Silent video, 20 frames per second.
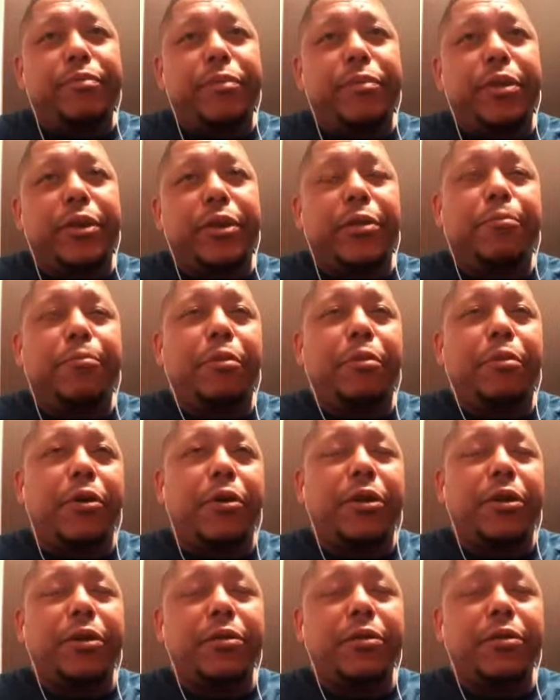The other
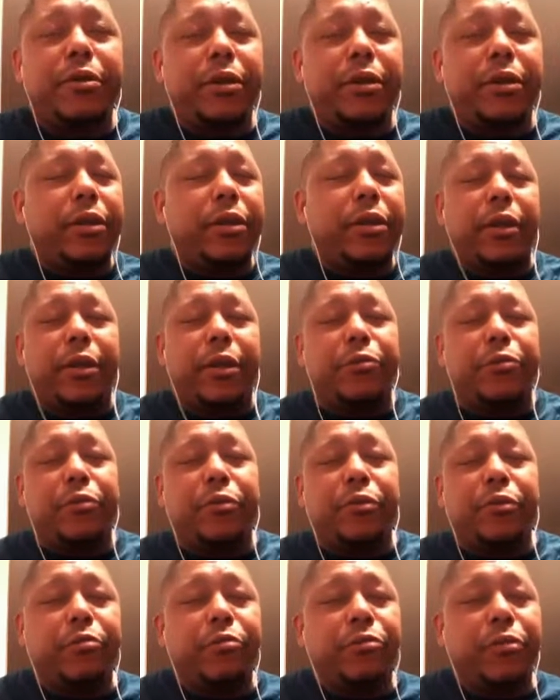party that I
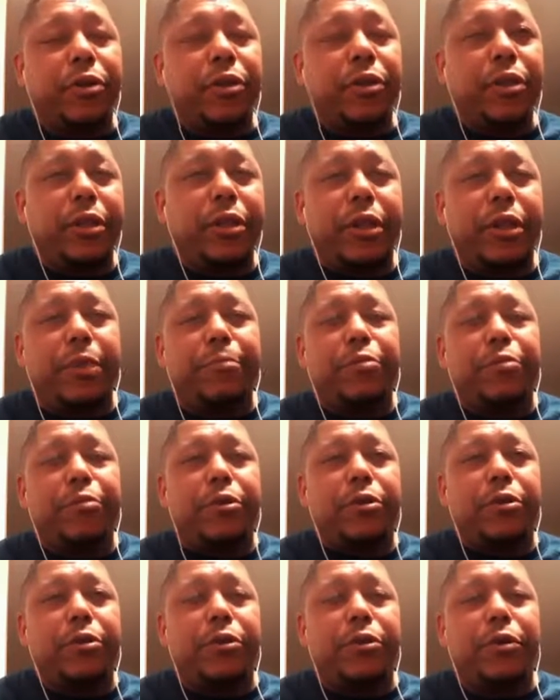was with, he got
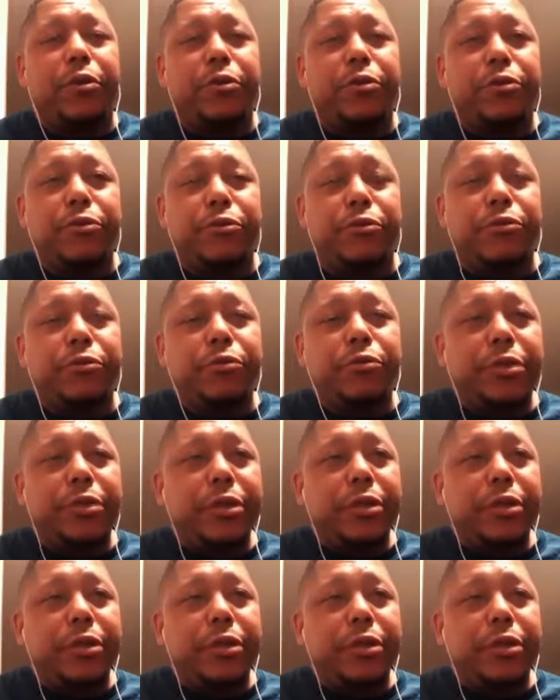pulled out the car too.